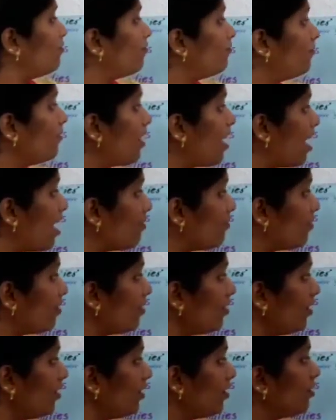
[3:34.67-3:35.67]

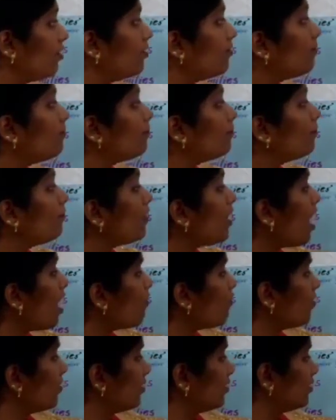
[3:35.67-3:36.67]
Flower,
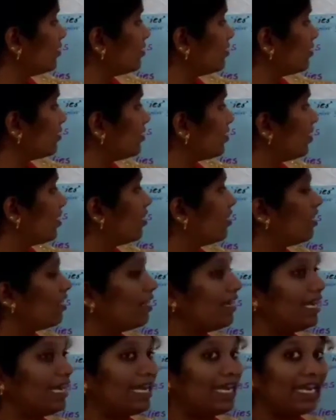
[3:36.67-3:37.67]
flowers.
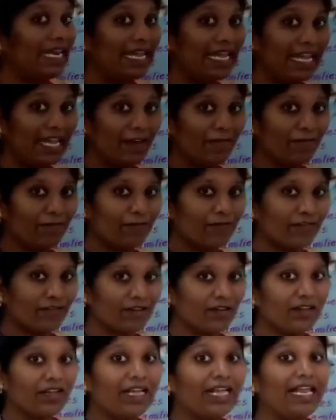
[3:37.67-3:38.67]
Leaf,
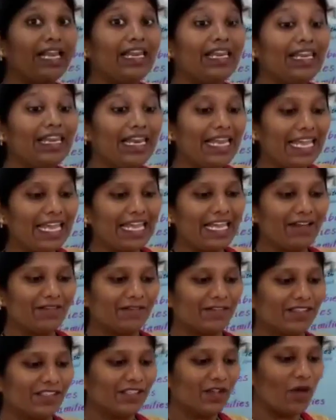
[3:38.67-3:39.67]

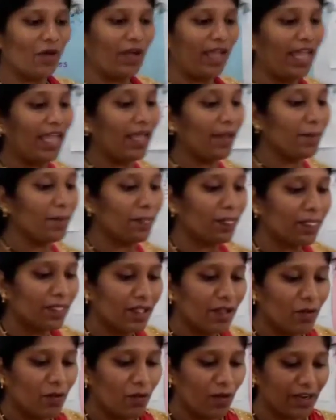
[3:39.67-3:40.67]
leaves. Okay?
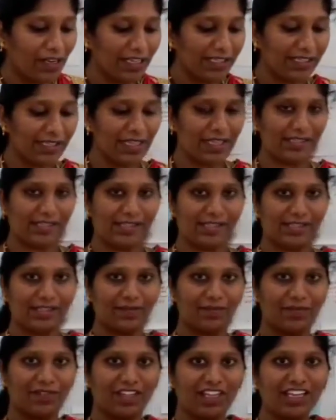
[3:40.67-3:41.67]
What is this?
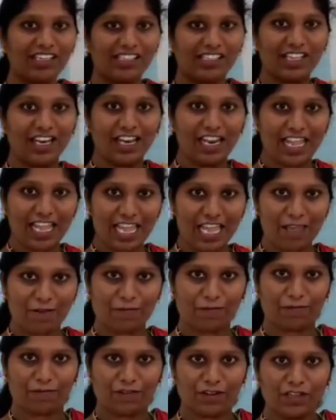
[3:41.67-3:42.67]
It's a
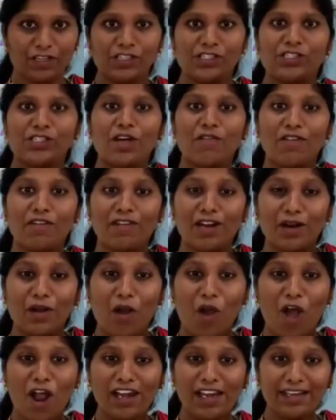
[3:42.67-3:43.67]
leaf. So we will
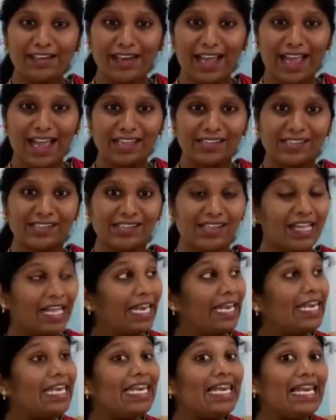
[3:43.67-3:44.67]
call it as
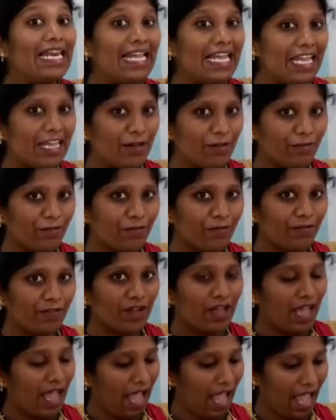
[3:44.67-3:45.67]
leaf.
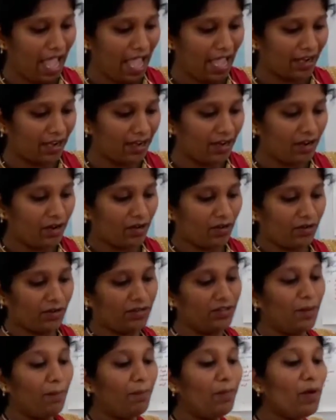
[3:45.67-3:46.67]
And
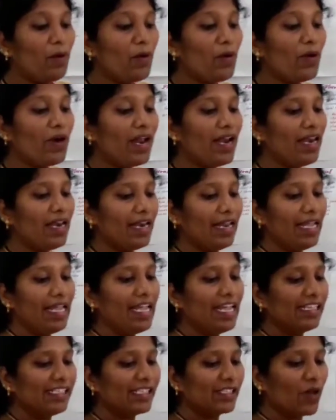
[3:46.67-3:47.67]
the plural
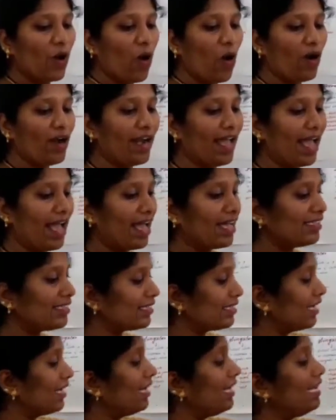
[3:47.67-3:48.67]
is called as
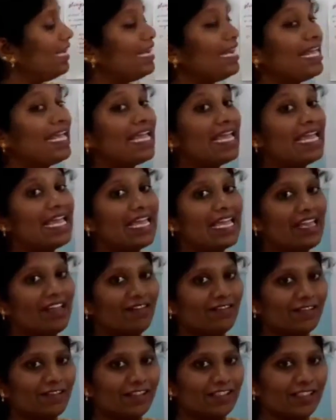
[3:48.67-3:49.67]

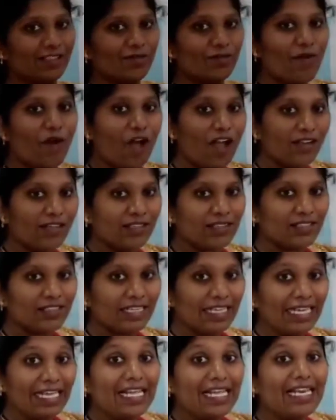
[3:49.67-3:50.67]
leaves. What?
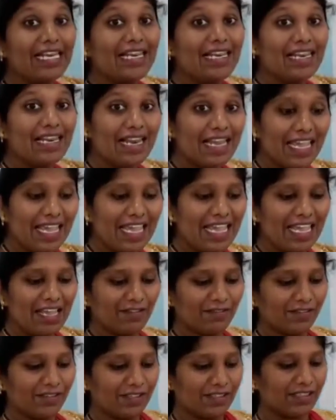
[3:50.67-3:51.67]

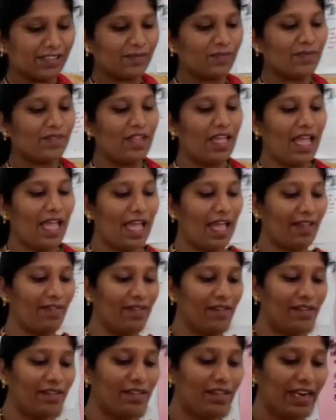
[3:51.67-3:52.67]
Leaves.
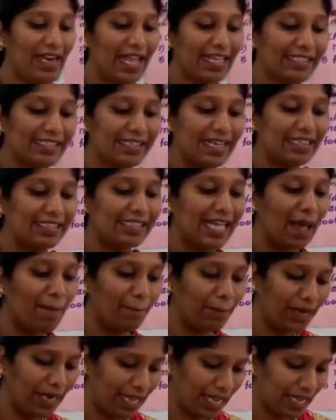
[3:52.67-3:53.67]
And the next
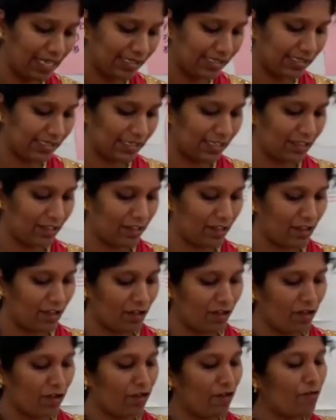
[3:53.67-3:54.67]
example is
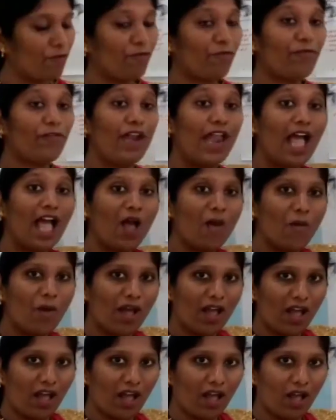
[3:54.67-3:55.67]

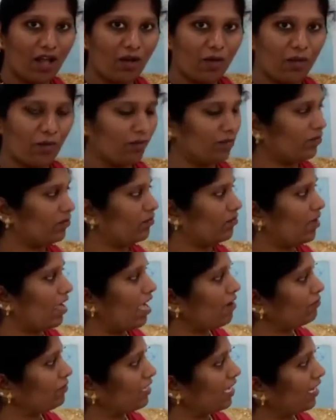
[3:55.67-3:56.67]
flower.
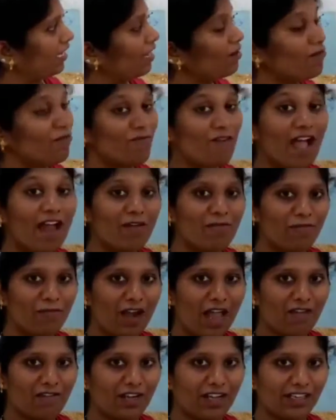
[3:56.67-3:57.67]
I have taken one
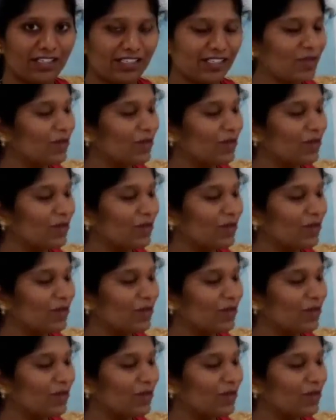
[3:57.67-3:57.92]
flower.